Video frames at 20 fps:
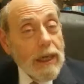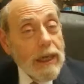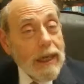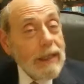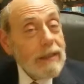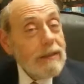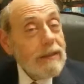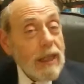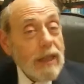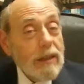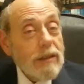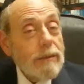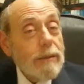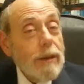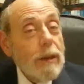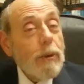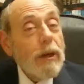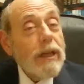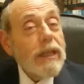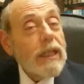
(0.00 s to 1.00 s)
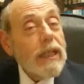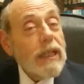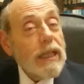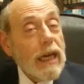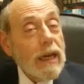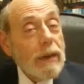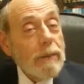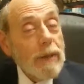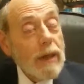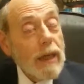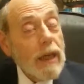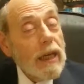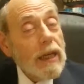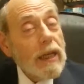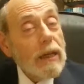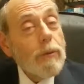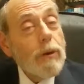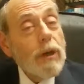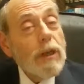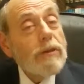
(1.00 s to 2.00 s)
and tells him, I want you to come
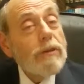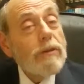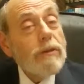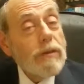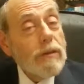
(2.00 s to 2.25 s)
and I want you